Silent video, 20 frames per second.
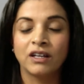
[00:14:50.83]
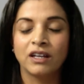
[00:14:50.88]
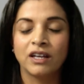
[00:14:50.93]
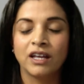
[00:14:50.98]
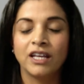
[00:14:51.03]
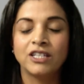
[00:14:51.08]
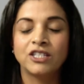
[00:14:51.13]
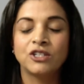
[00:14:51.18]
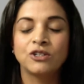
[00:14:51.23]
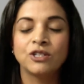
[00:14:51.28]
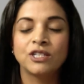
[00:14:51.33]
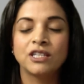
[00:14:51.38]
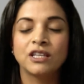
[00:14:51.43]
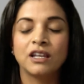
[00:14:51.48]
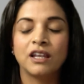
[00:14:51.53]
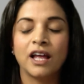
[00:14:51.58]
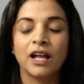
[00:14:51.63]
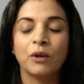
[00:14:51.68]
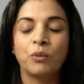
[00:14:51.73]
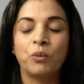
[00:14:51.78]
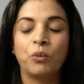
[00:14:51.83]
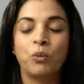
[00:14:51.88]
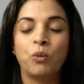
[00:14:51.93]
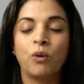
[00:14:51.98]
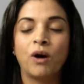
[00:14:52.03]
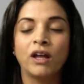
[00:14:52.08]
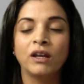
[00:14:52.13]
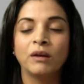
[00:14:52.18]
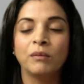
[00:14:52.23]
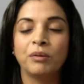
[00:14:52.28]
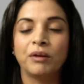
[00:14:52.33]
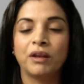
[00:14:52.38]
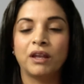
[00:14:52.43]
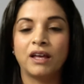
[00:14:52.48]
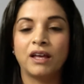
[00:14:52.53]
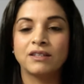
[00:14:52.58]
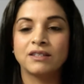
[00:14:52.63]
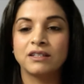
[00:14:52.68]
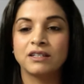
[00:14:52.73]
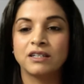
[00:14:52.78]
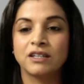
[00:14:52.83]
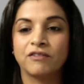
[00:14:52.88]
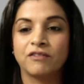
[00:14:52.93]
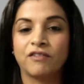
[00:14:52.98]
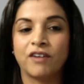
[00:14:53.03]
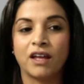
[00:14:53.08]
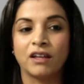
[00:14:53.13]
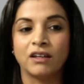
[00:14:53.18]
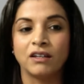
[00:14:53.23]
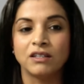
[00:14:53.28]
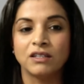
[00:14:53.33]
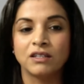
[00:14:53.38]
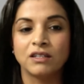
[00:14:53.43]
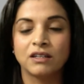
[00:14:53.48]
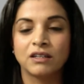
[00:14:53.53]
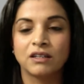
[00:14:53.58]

is to select one pleasant event,